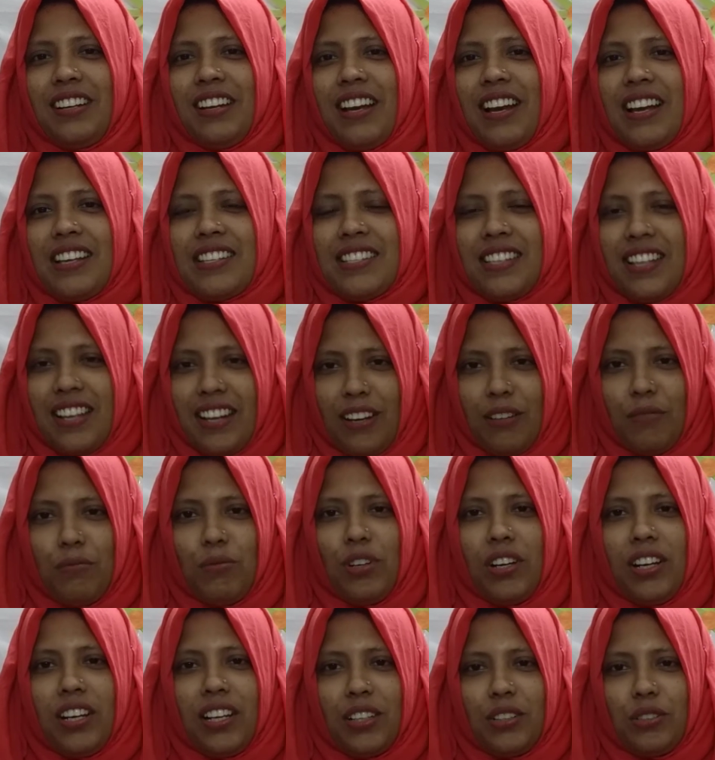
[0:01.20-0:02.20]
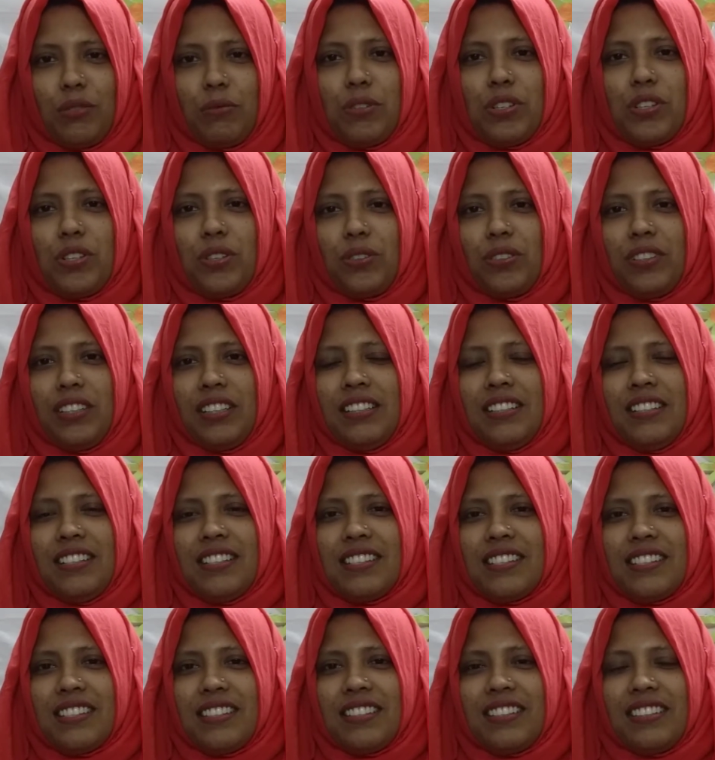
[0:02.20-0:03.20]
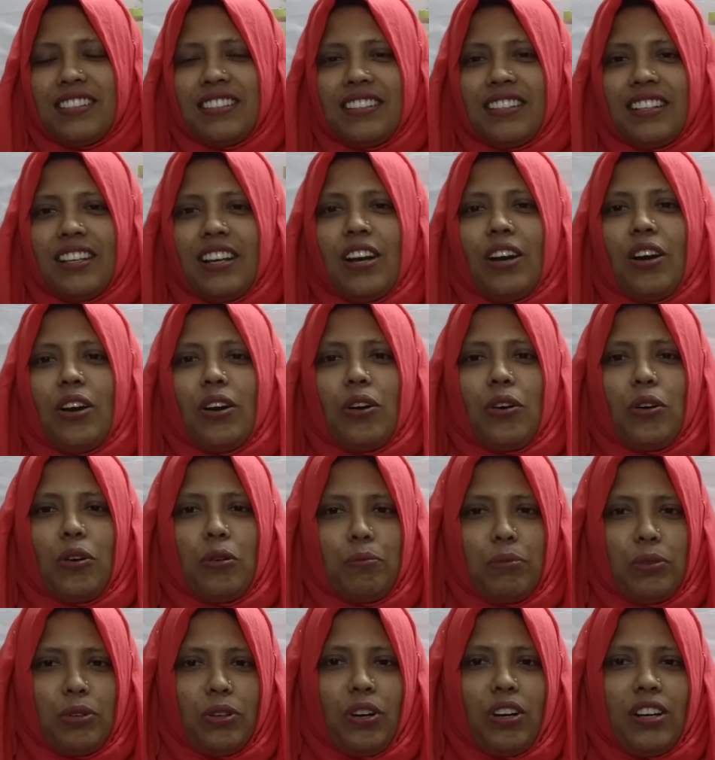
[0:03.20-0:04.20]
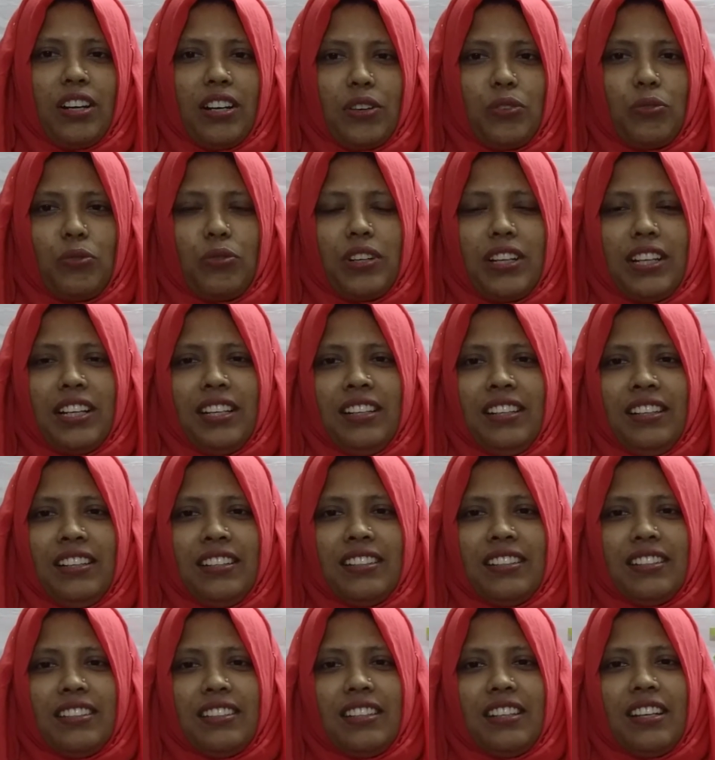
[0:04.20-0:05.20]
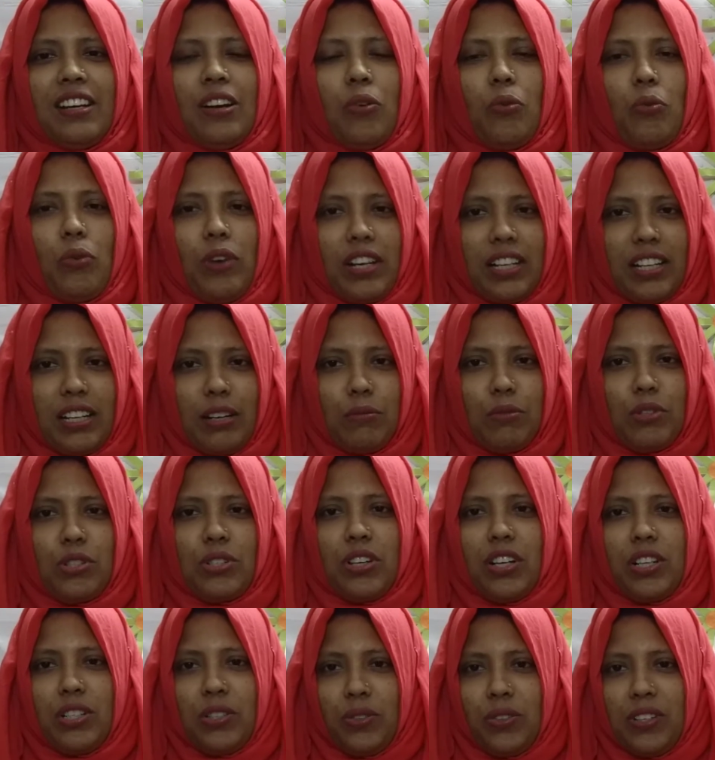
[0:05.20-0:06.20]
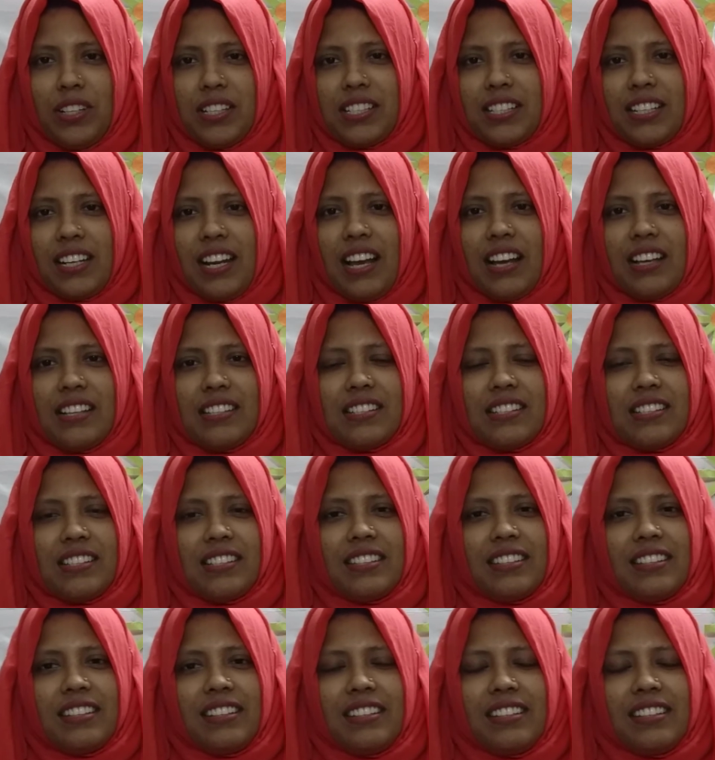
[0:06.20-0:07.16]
Assalamu alaikum students. Hope you all are well. Welcome to our today's class.